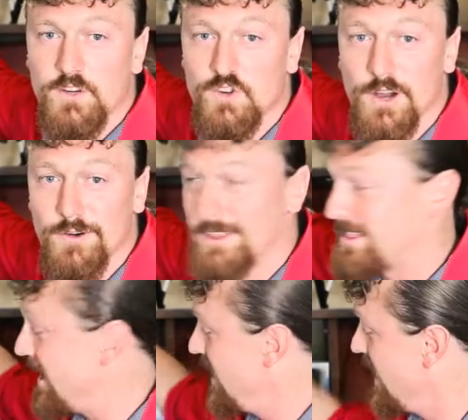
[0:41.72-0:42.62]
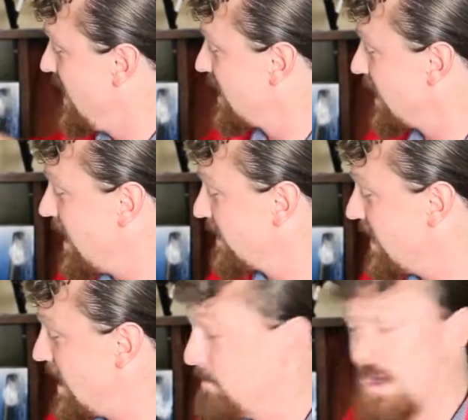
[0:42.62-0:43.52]
1 drone right there,
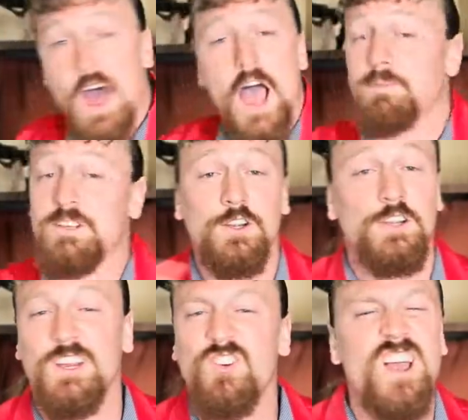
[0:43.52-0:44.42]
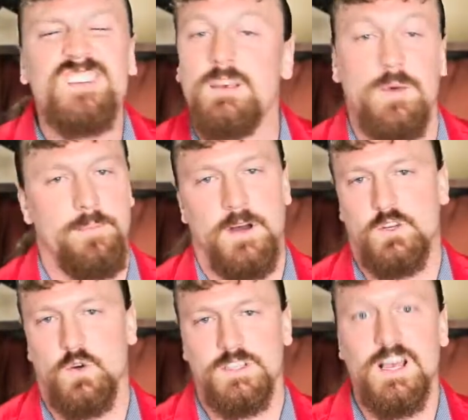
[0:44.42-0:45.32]
GlideCam. I'm absolutely crazy about my
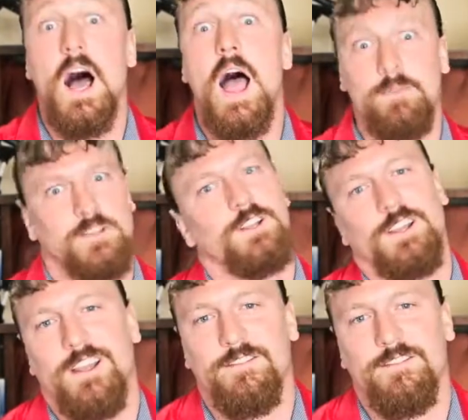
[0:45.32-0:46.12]
toys. I absolutely